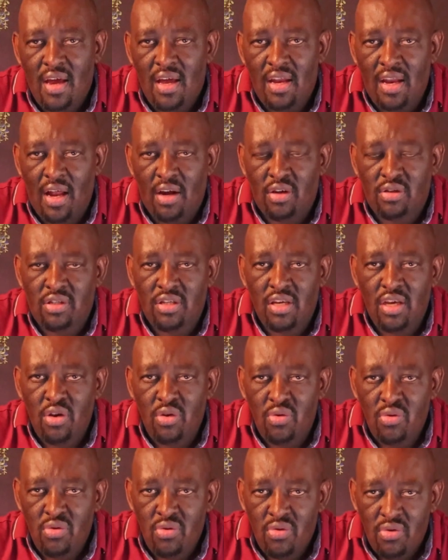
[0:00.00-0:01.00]
and I'll see
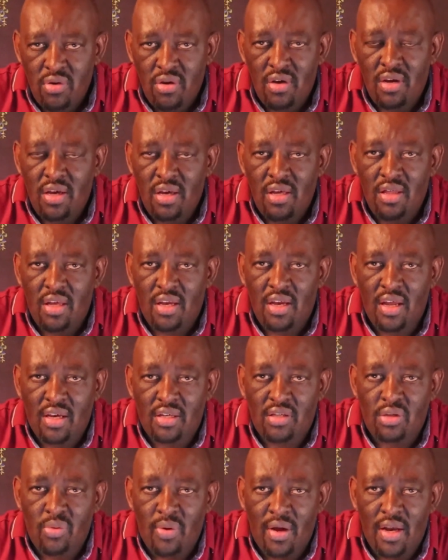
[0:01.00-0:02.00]
you in the
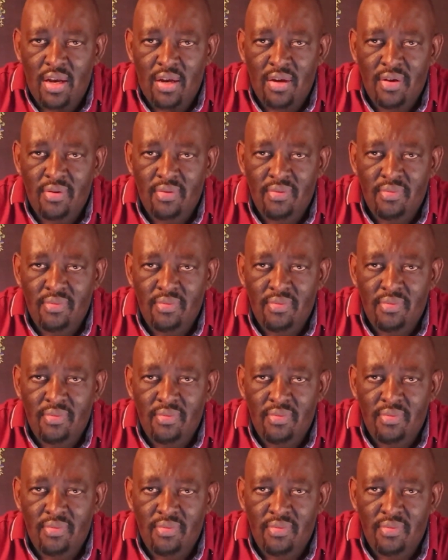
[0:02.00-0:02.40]
next one.